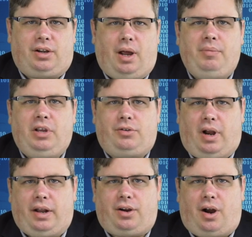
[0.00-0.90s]
company
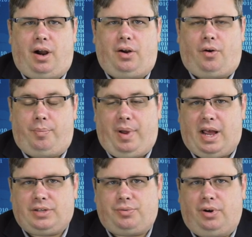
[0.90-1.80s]
credit card or
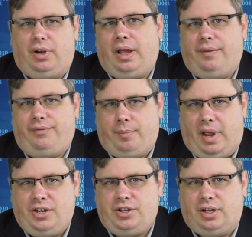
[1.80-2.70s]
password
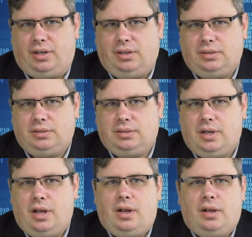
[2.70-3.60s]
information,
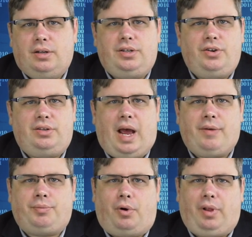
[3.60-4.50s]
2
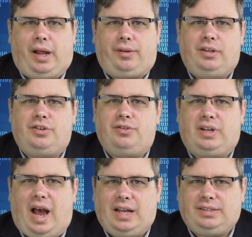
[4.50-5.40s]
times more likely to
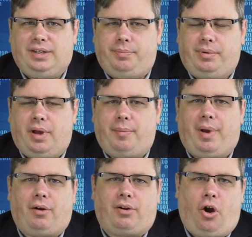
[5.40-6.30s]
gossip
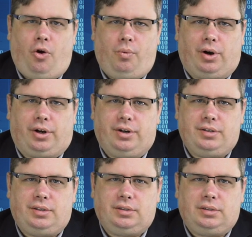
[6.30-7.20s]
about
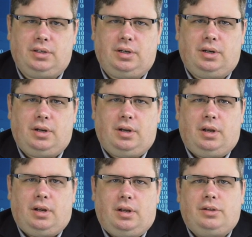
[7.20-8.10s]
coworkers,
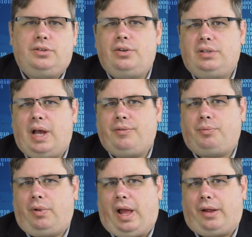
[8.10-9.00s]
2 times
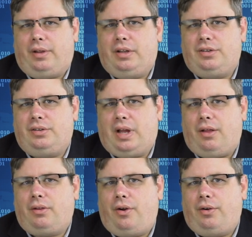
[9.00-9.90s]
more likely to
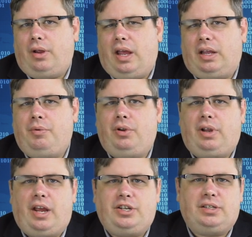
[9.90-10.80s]
download a
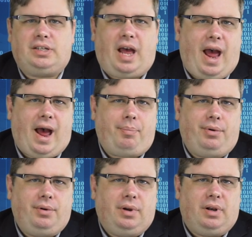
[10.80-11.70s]
communications
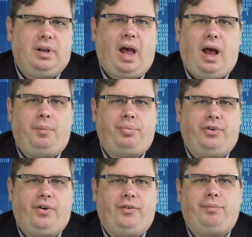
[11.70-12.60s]
app not
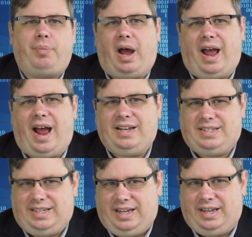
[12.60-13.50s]
approved by
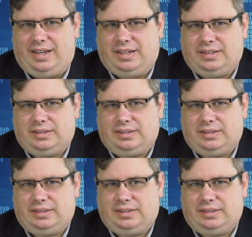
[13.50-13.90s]
IT.